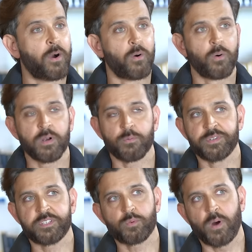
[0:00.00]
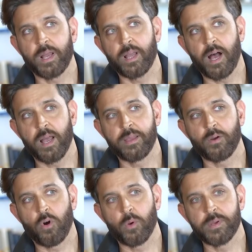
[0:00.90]
Well, which is why I
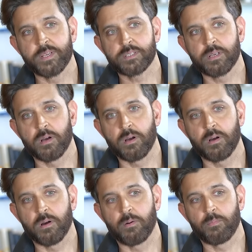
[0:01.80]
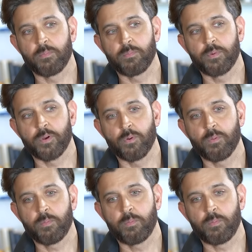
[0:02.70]
always,
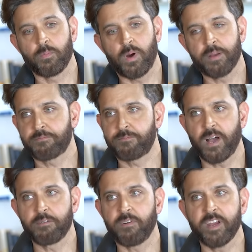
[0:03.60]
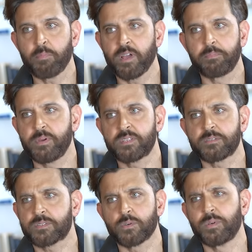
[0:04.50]
I find my peace
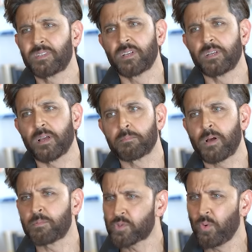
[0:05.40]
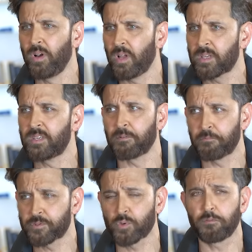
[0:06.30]
so easily. I'm so lucky. I'm
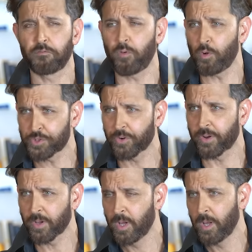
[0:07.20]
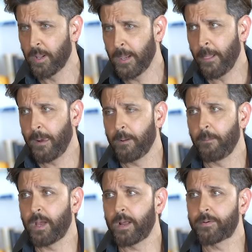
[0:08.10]
so fortunate
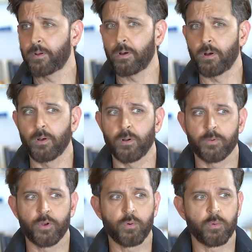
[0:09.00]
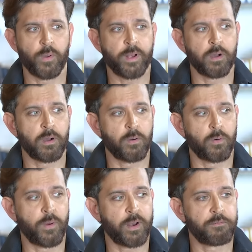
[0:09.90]
that,
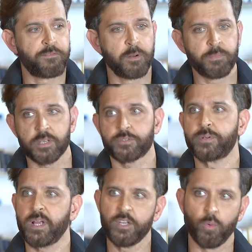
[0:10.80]
when a film does really